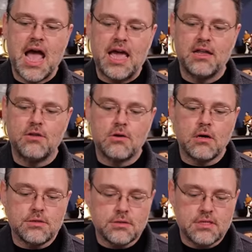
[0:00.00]
and you can
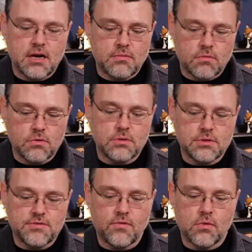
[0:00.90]
also set up
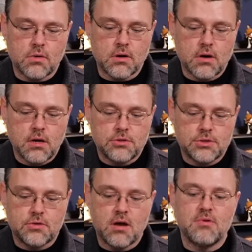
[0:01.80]
rules for
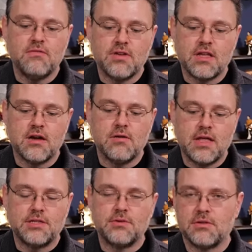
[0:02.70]
scrubbing video and
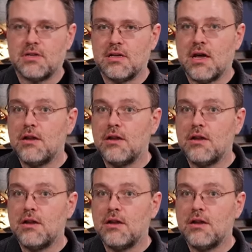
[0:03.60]
that sort of thing.